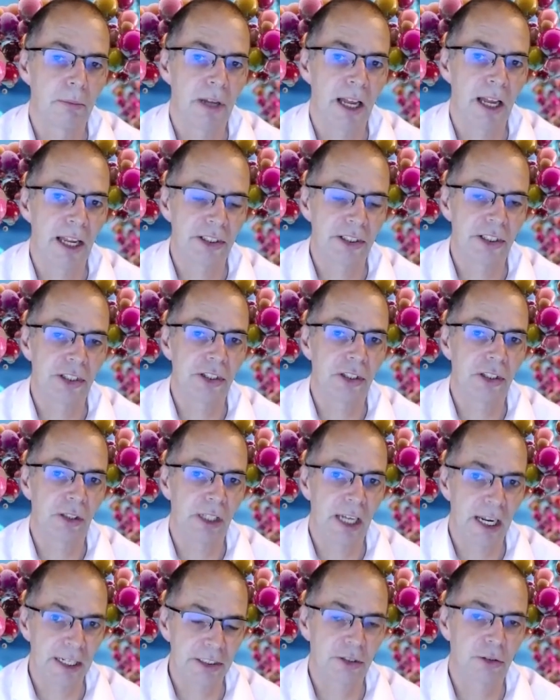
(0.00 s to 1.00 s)
passes their
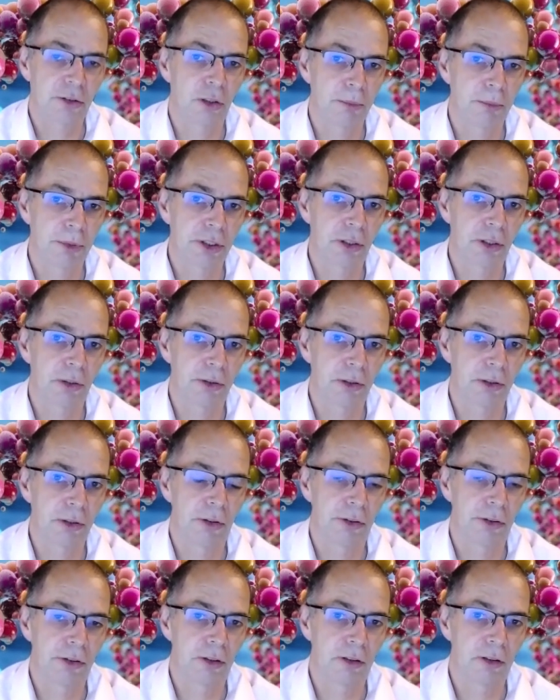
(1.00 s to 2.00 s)
X chromosome
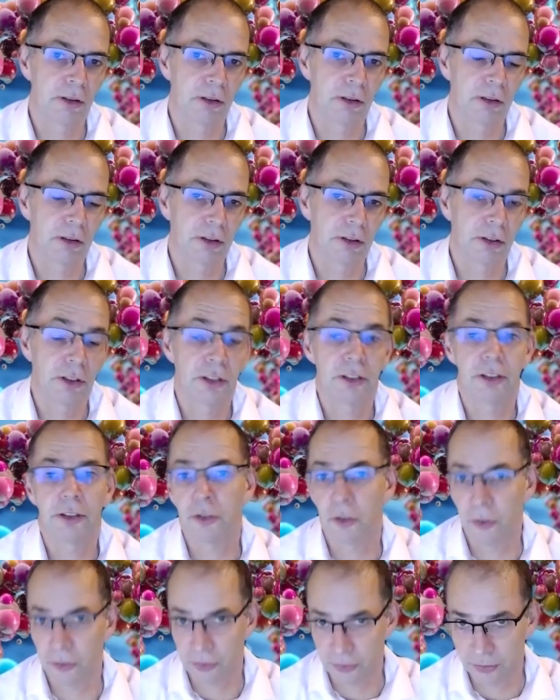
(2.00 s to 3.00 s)
on to their
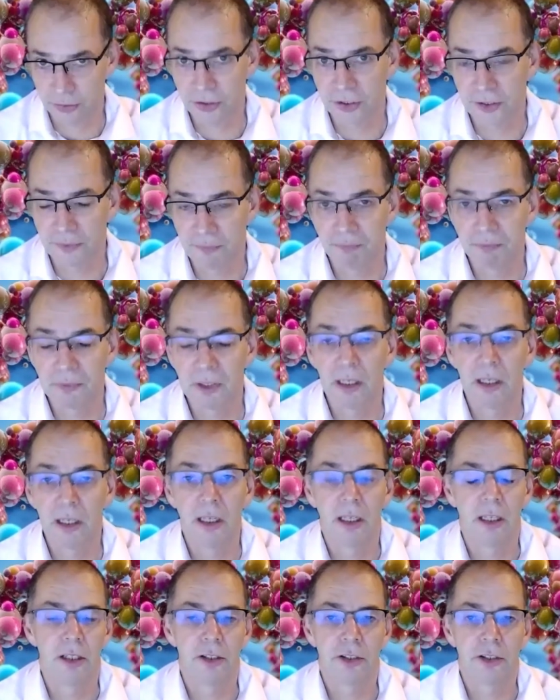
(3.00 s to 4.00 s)
daughters.
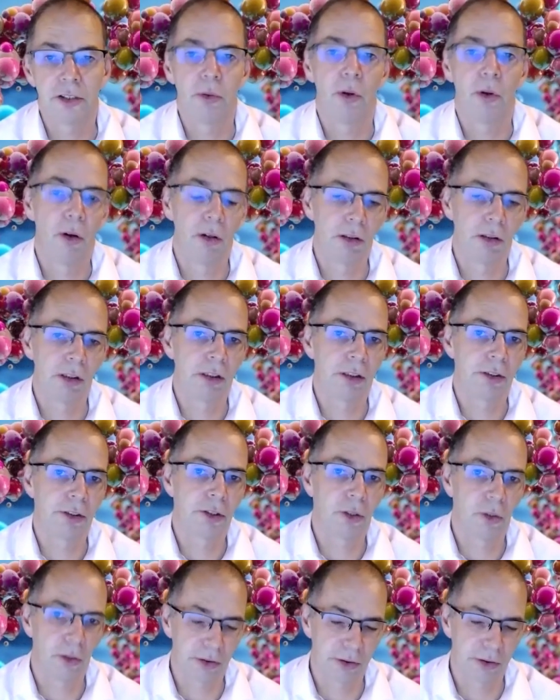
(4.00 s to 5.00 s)
So all their
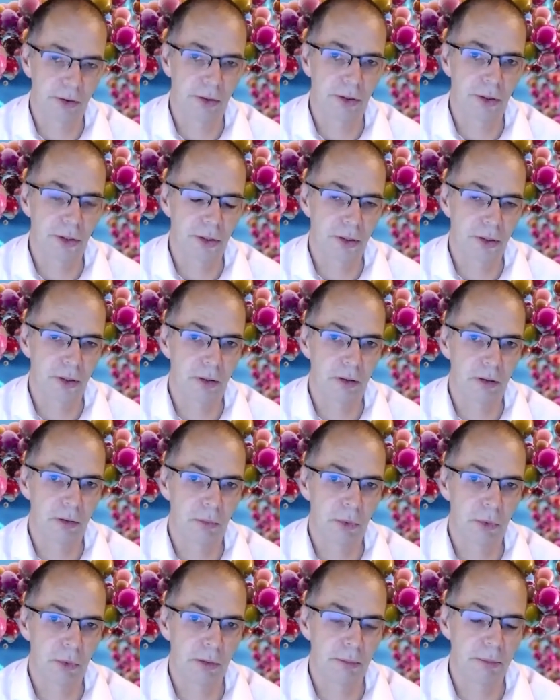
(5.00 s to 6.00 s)
daughters
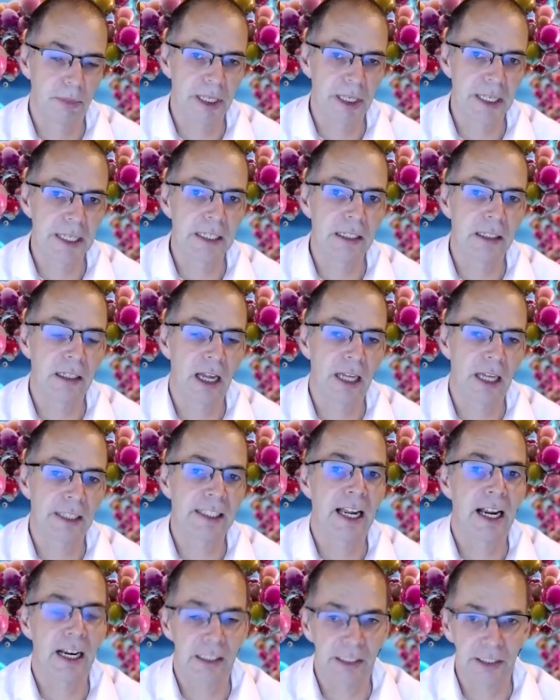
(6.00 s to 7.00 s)
will be a
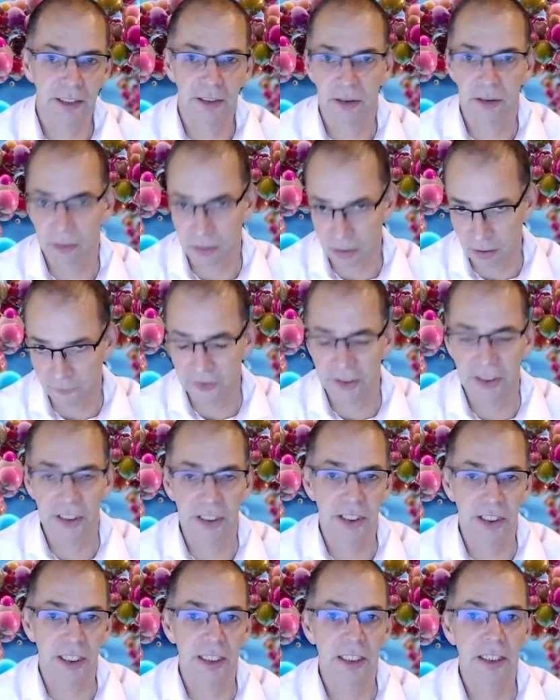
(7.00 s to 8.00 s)
carrier of the
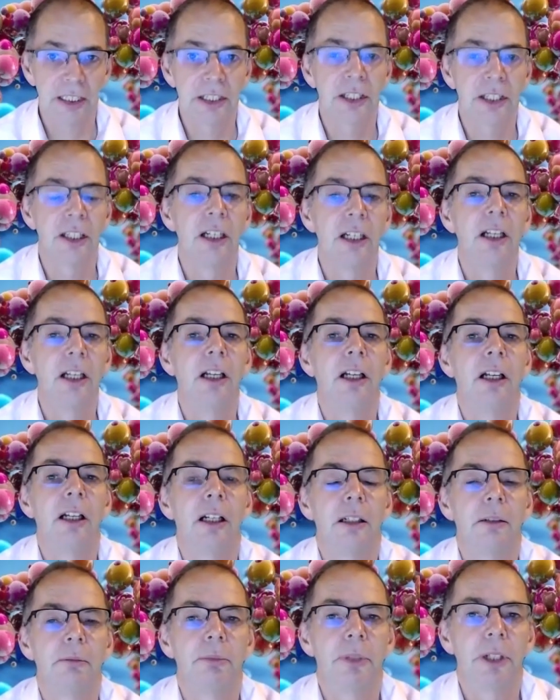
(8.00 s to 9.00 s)
disease,
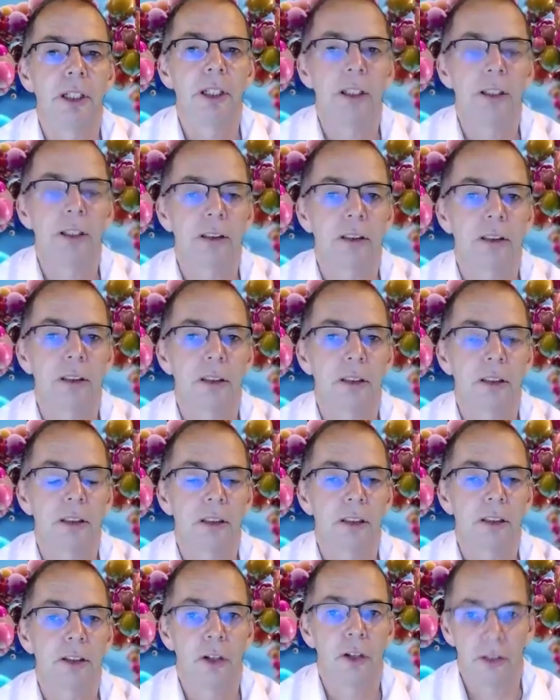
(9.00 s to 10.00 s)
but
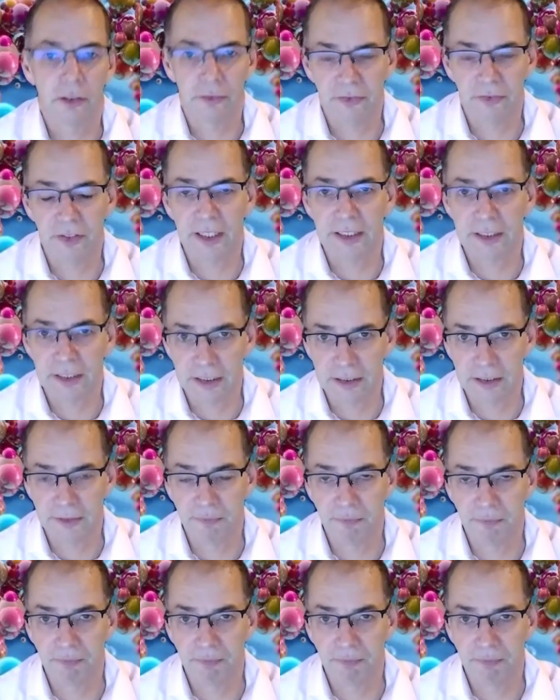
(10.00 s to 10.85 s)
not affected.